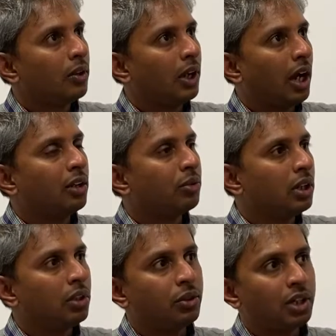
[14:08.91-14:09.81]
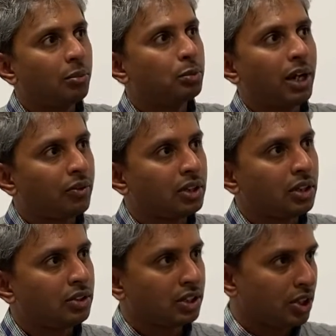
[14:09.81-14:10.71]
if it comes back
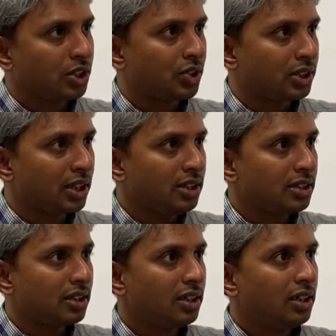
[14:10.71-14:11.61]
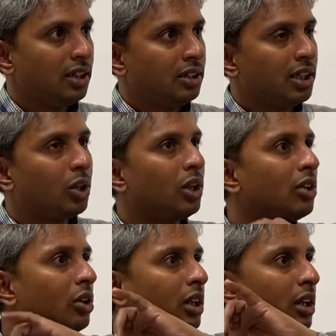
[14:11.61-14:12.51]
with the search results, then you click
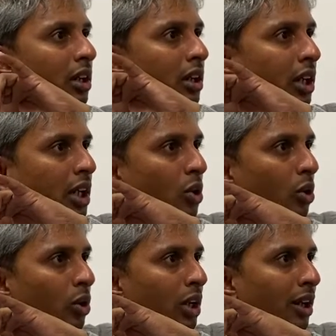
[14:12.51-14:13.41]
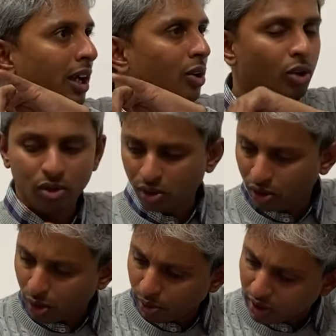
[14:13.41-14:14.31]
on the eGrow little icon on
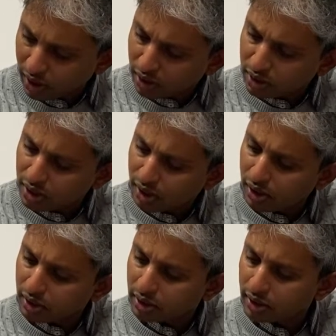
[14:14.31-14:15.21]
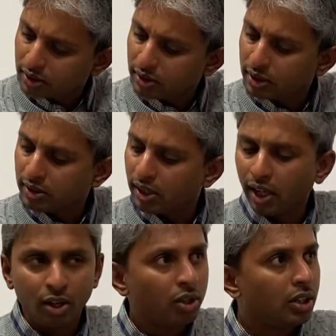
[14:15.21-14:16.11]
top of it. It's, this little
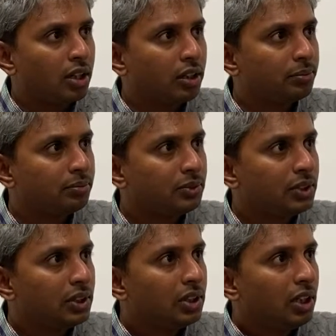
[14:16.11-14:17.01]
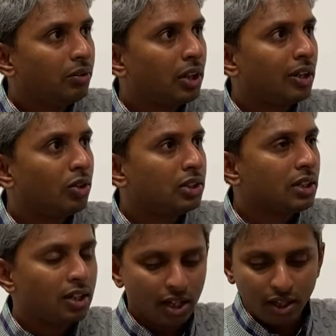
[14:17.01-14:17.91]
icon there. If you click on this
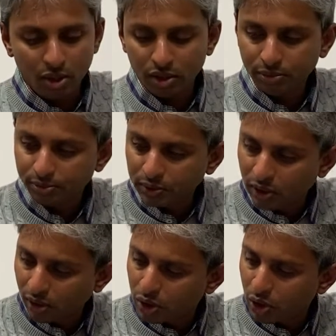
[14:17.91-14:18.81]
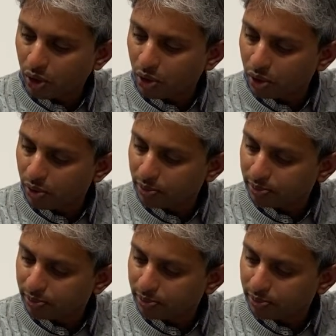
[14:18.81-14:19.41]
little icon, it will show you